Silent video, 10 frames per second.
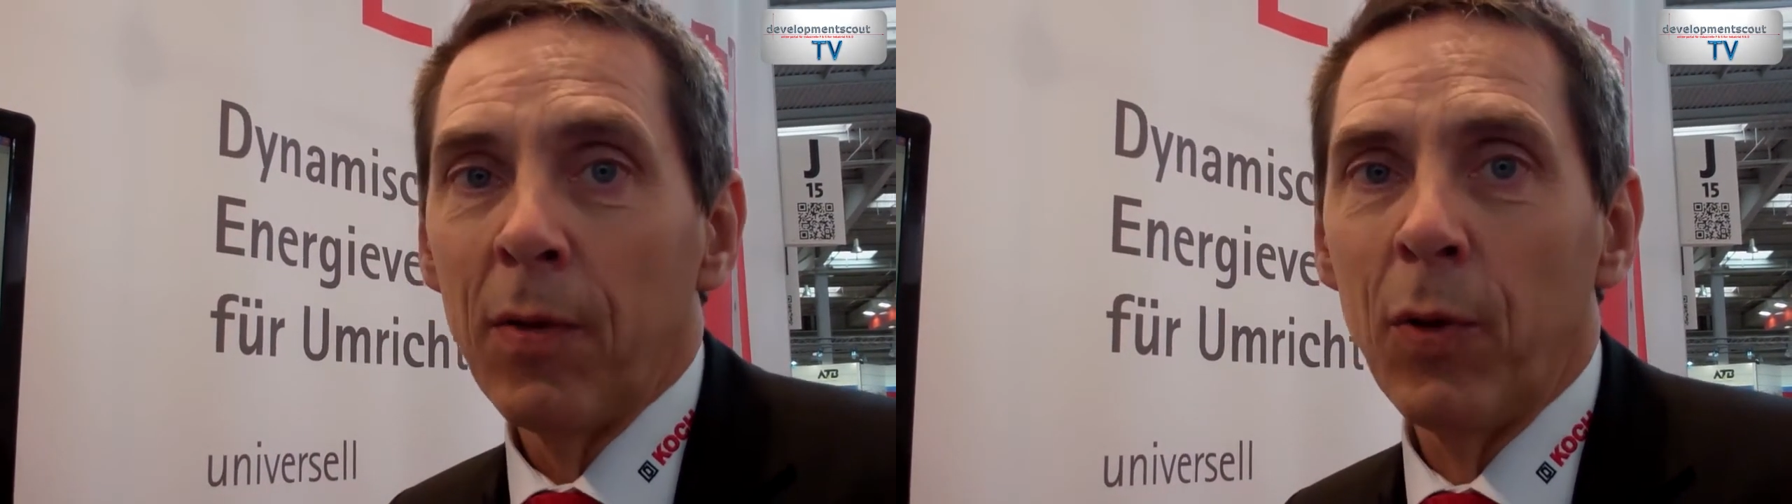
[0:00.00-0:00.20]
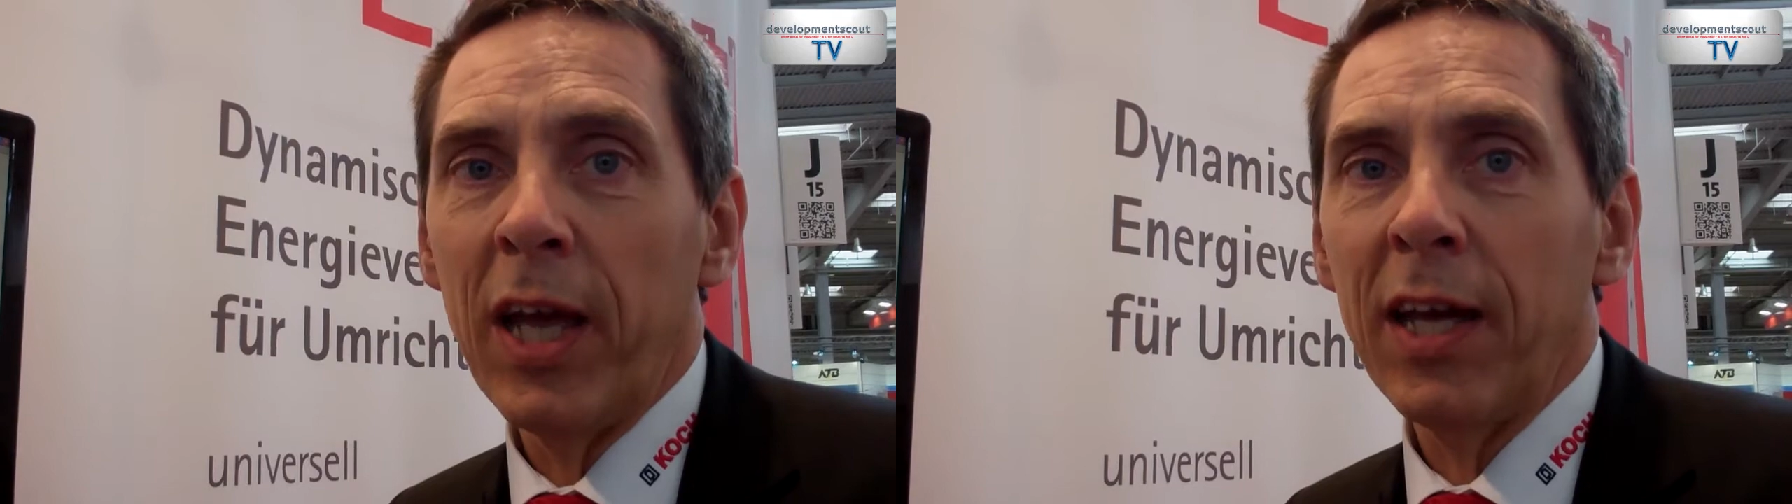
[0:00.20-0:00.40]

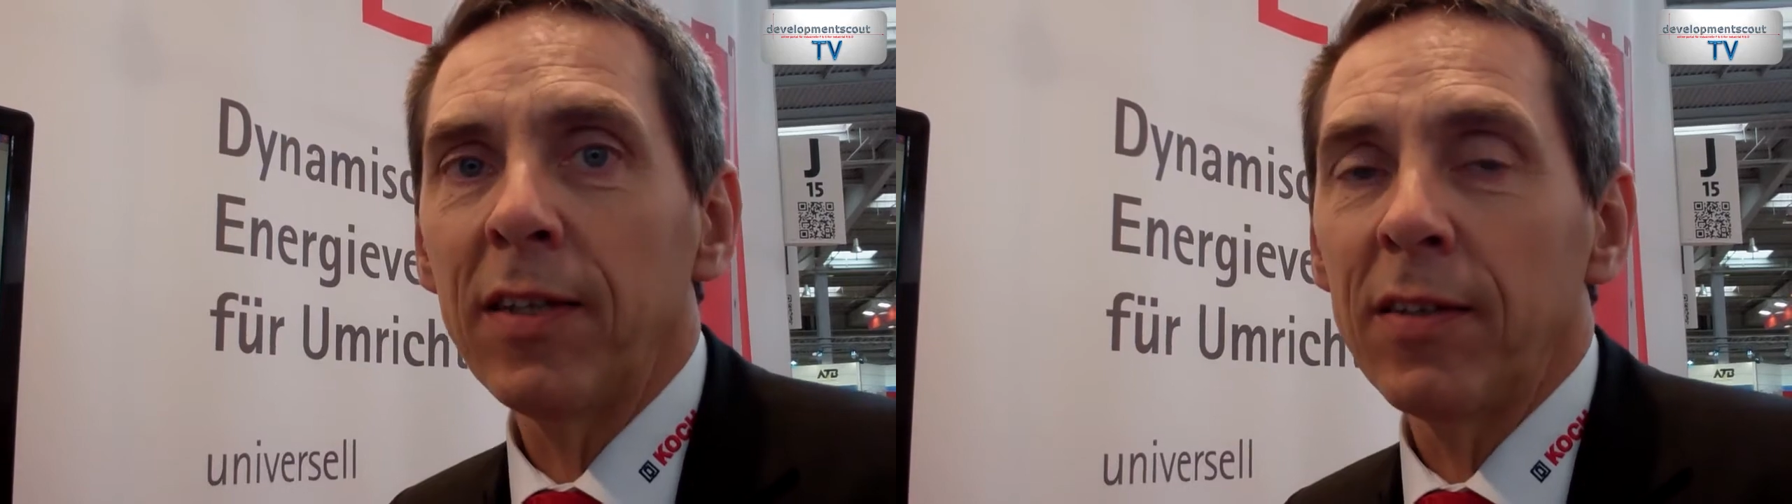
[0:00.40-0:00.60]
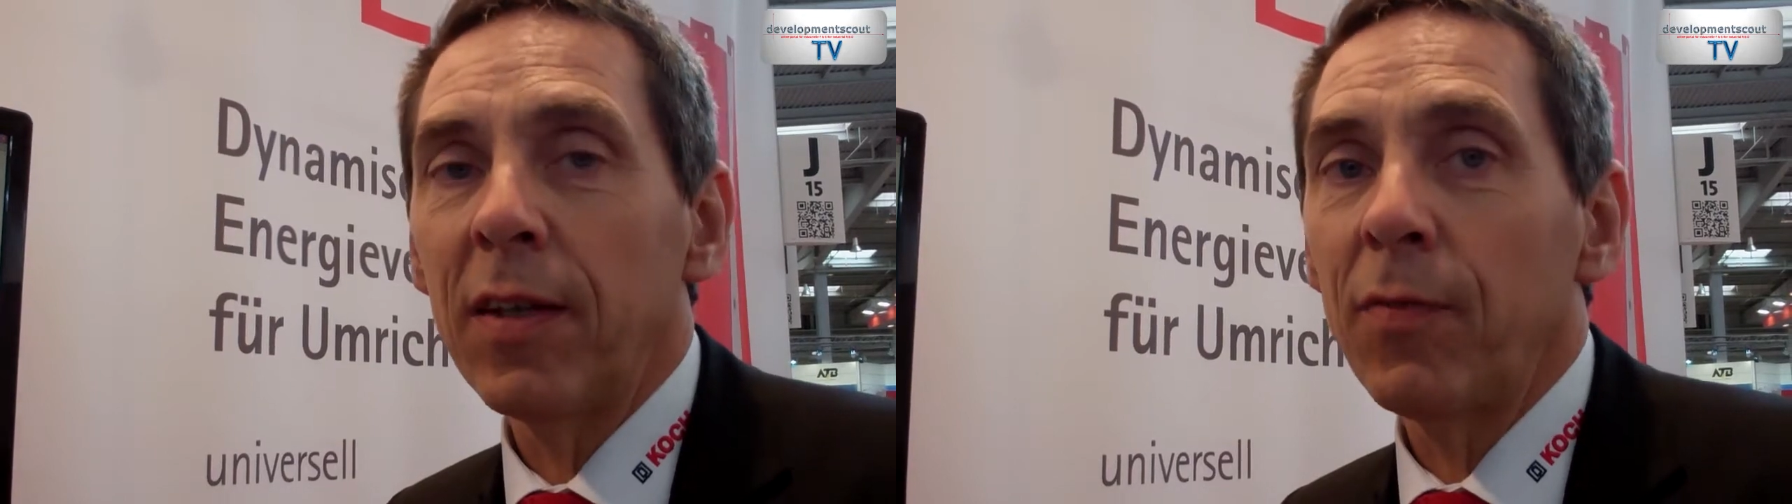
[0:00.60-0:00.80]
we
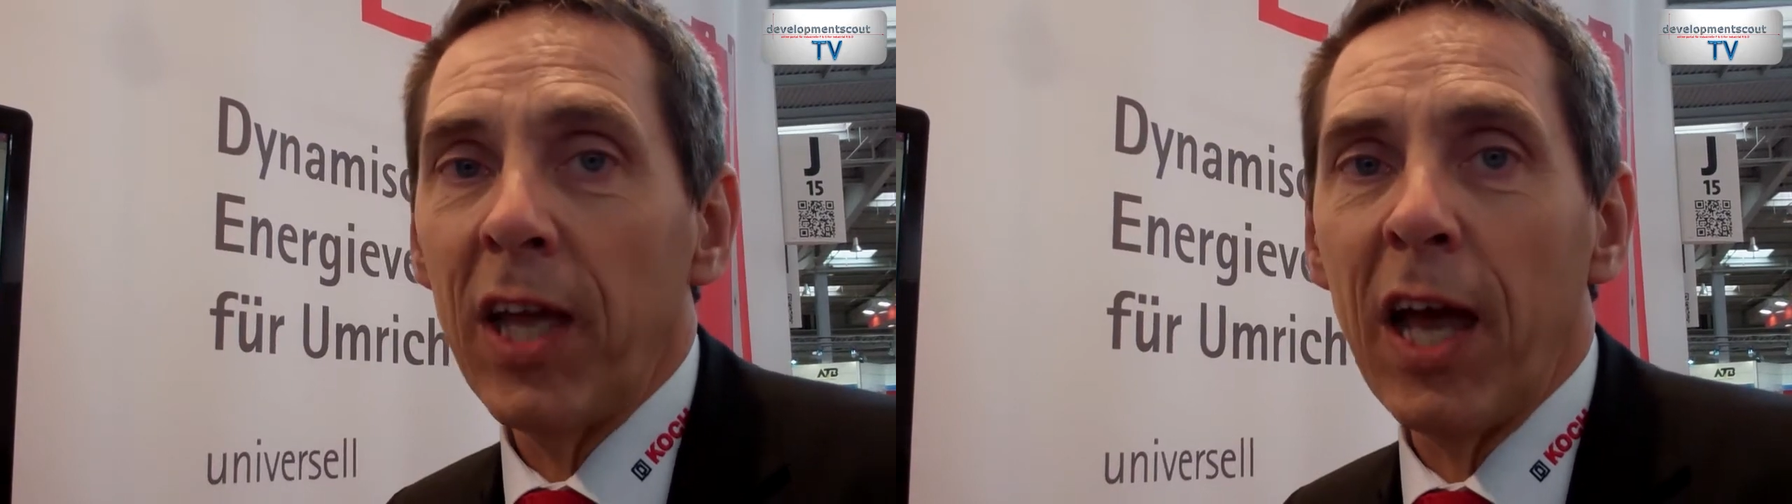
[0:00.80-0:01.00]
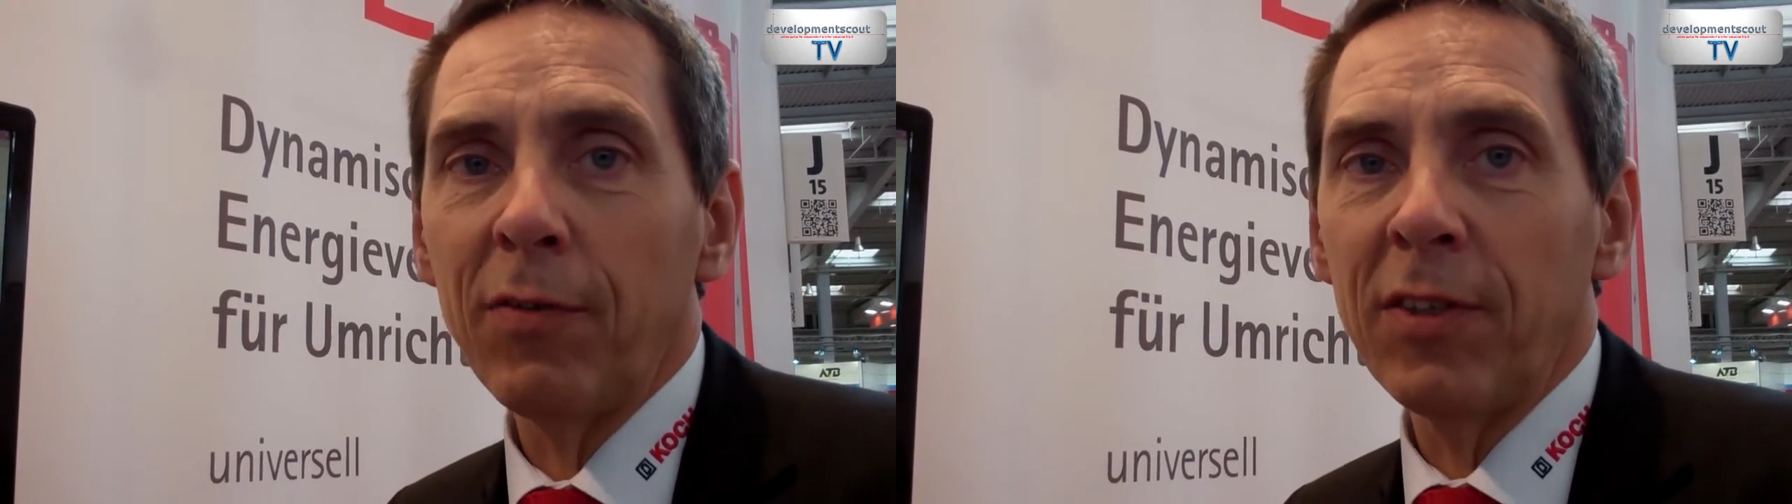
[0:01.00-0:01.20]
have